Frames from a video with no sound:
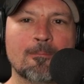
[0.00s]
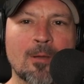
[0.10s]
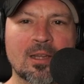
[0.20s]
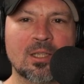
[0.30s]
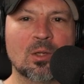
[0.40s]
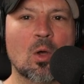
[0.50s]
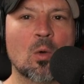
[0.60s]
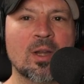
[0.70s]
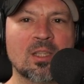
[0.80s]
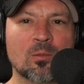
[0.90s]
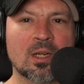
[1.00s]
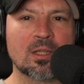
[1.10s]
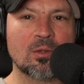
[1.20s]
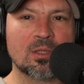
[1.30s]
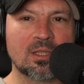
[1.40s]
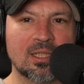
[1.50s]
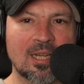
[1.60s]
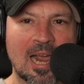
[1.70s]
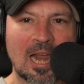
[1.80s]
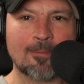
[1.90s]
but you always want to use
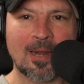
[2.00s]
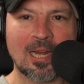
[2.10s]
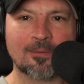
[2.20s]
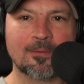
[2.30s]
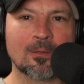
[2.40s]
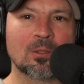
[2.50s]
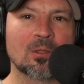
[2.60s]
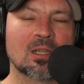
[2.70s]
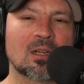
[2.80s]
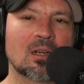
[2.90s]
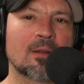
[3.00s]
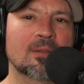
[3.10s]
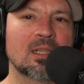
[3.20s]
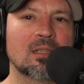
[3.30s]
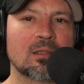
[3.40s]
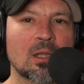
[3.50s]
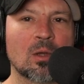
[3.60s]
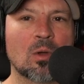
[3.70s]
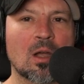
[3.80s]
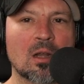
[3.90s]
the high pass filter to cut off the
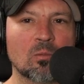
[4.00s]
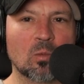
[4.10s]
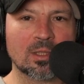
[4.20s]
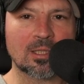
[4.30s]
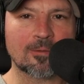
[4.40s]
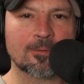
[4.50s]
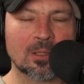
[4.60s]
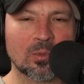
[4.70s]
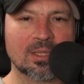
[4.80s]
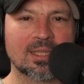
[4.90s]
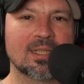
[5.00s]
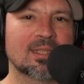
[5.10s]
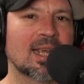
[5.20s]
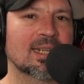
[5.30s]
low unwanted frequencies.